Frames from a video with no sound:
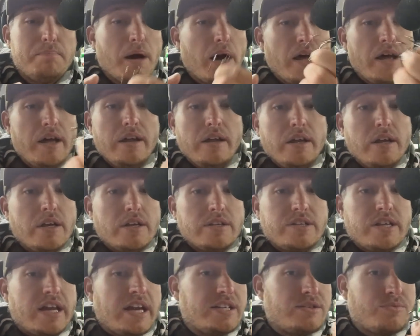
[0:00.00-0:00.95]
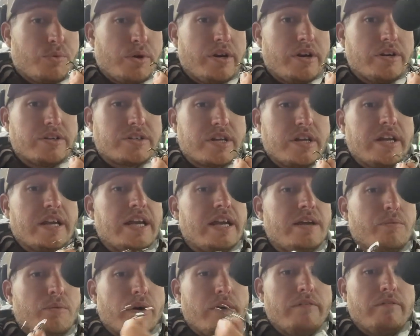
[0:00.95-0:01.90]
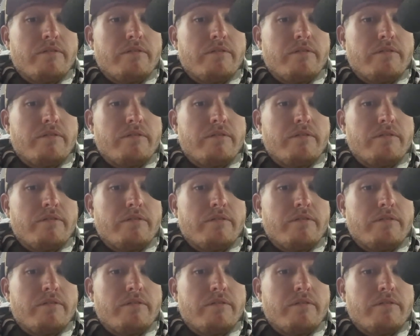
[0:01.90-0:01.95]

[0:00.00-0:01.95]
But tonight's winner is going to get